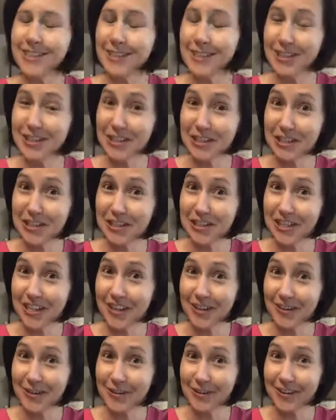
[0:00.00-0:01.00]
Chill
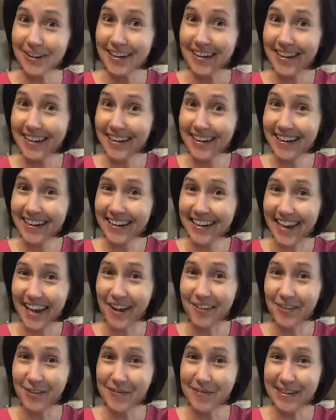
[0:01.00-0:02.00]
zone.
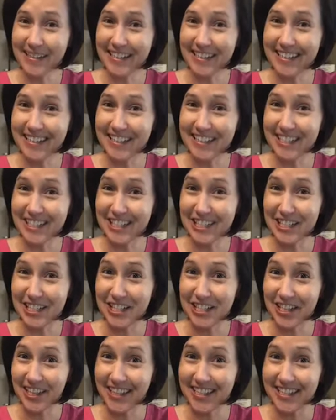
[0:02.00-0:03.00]
Everybody needs to
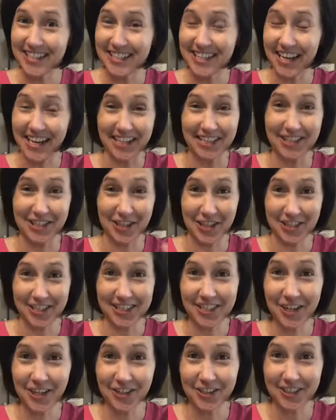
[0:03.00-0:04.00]
chill these days.
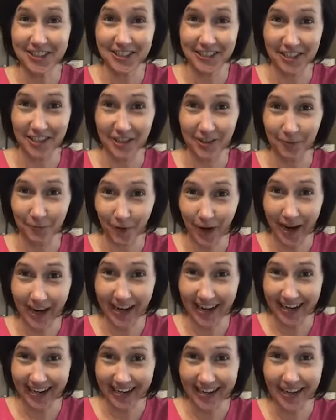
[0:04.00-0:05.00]
Seriously,
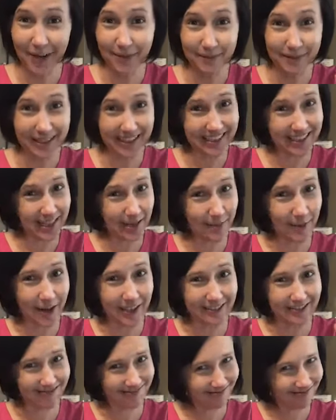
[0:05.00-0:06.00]
right? I mean, come
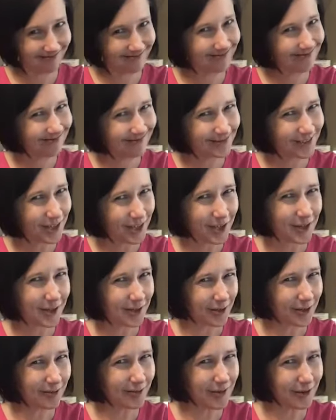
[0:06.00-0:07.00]
on.
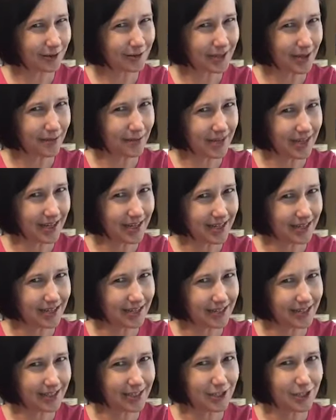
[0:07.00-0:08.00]
You know somebody that
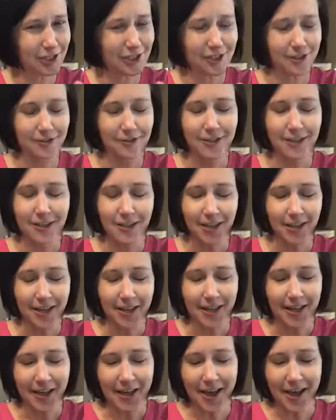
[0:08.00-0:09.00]
needs to chill.
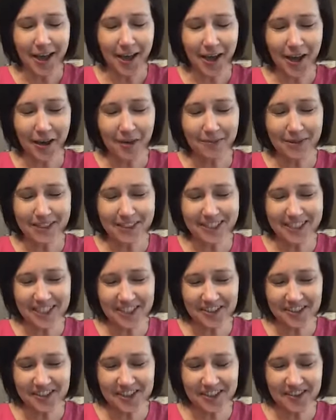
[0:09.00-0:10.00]
Um,
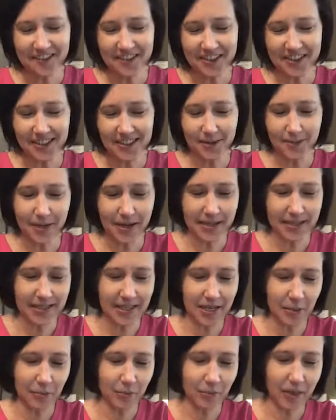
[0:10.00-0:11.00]
Chill Zone is an
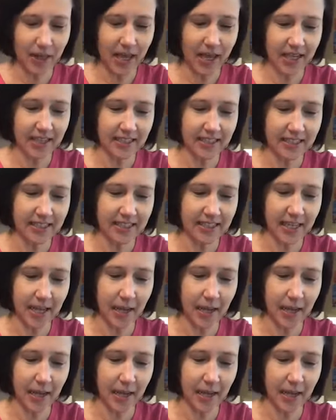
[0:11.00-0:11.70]
amazing blend.